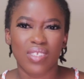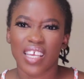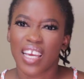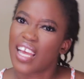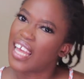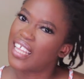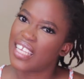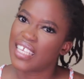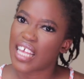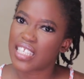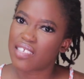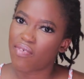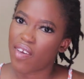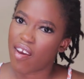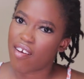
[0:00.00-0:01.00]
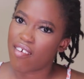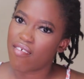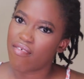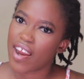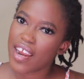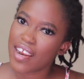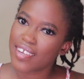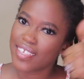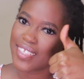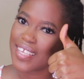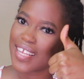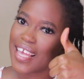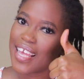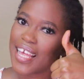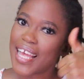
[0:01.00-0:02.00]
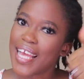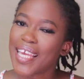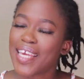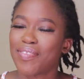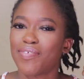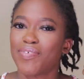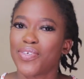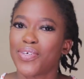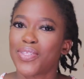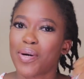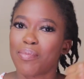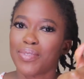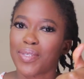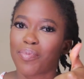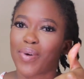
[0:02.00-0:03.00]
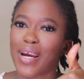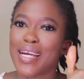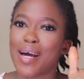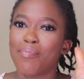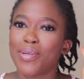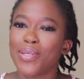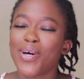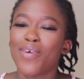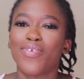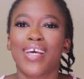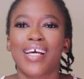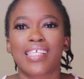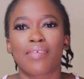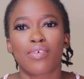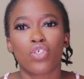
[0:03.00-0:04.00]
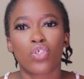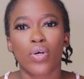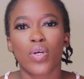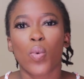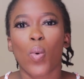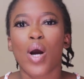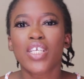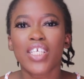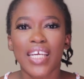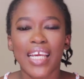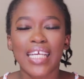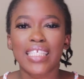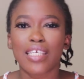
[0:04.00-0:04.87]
I think that's fair, right? Give this video a thumbs up right down below if you guys have enjoyed watching it.